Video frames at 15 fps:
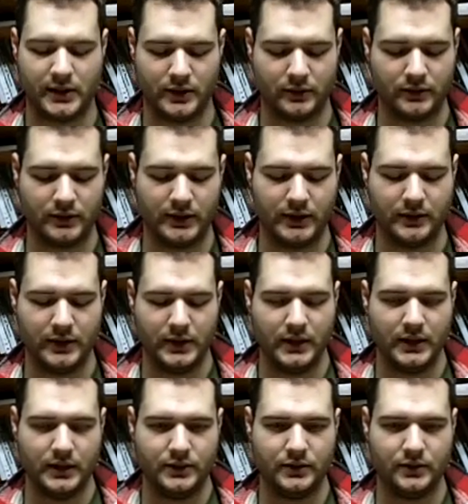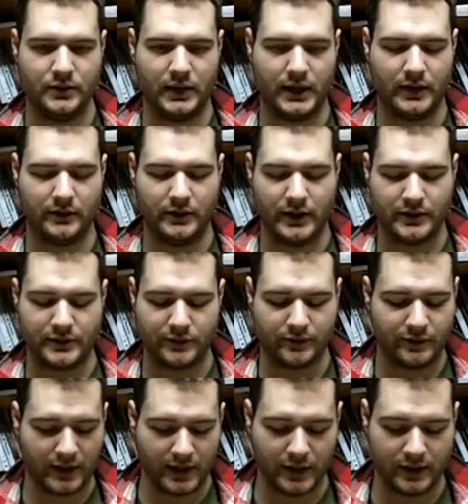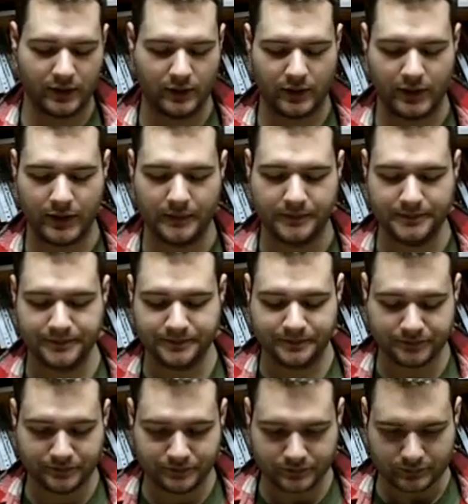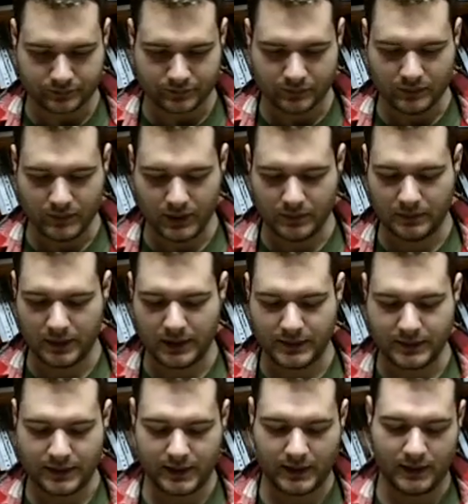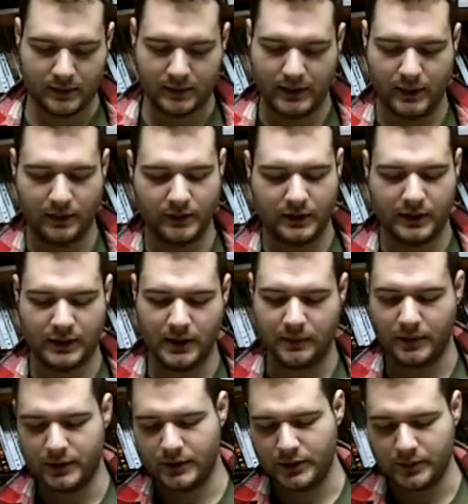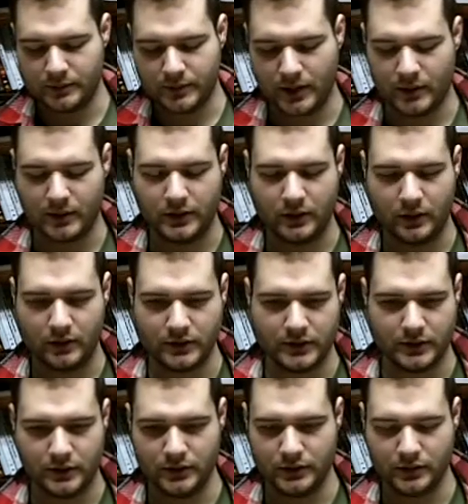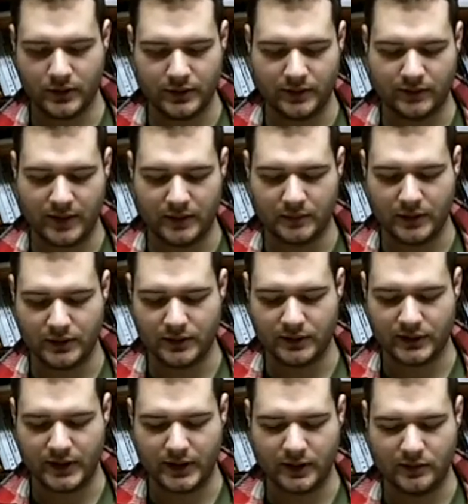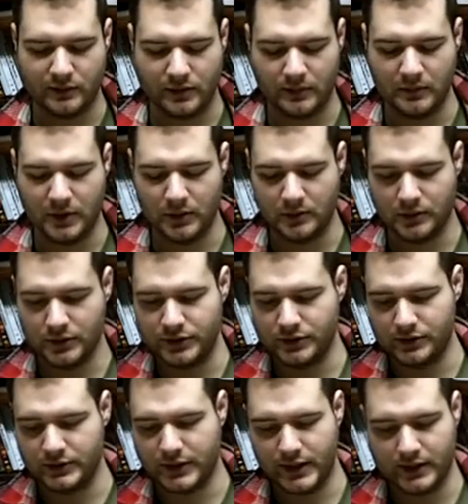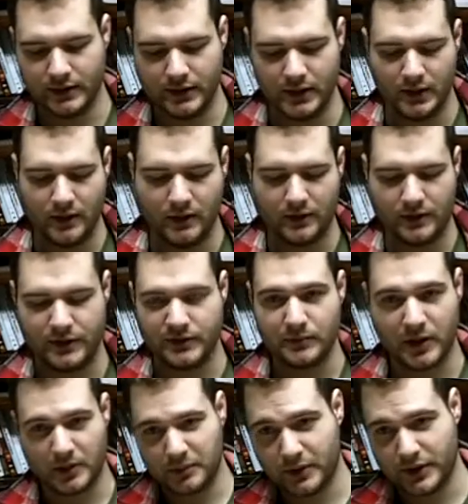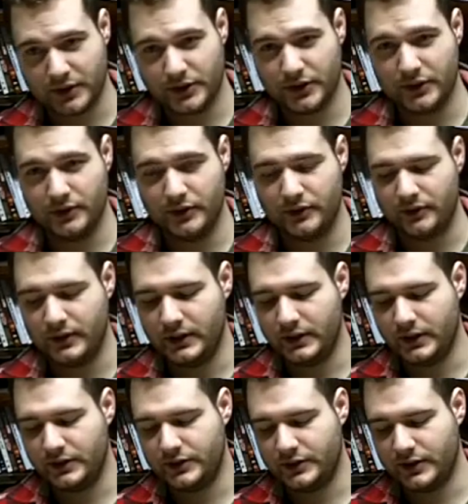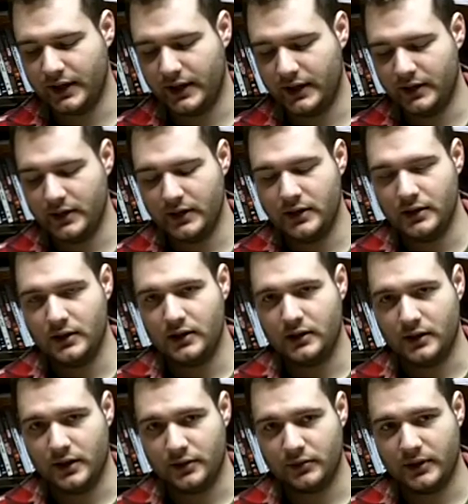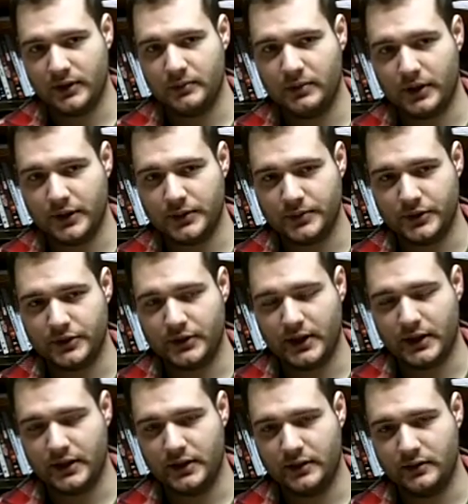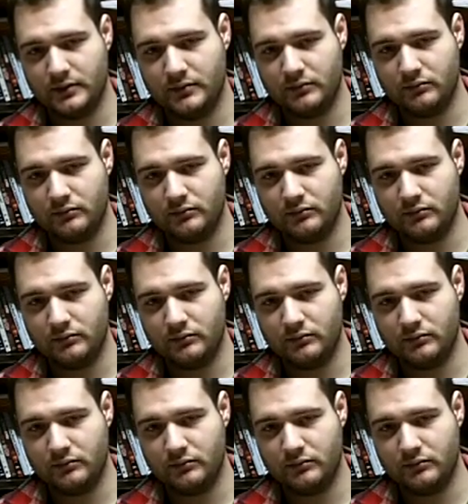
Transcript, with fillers: I don't need too high rates of fire with it. But yeah, with the Clippard, you could probably go to 25 balls a second with minimal shoot down. The Smart Parts QEV, I'd say 20 balls per second.